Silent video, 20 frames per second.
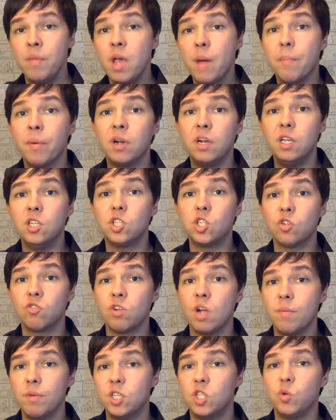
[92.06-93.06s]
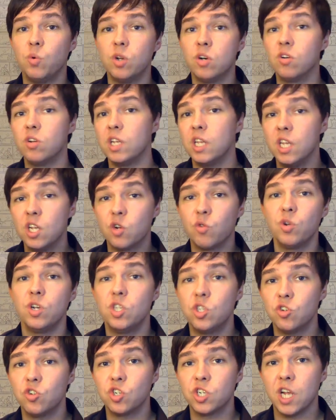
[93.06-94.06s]
me up on Instagram and Twitter to increase
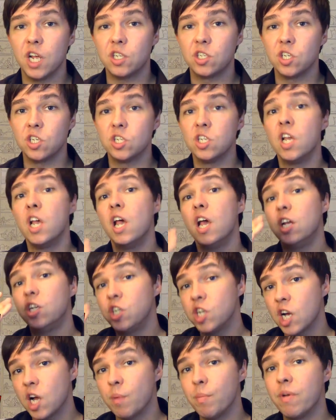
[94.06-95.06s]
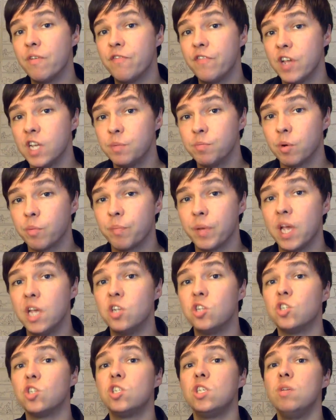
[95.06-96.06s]
your chances, and check out my Facebook
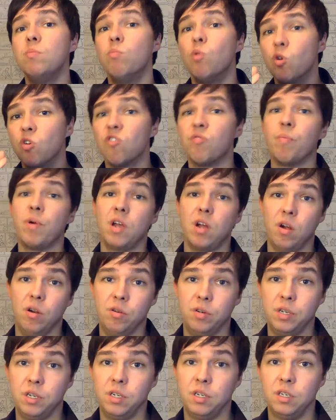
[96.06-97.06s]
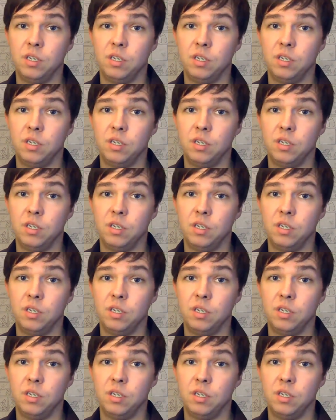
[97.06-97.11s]
page to see more of my art.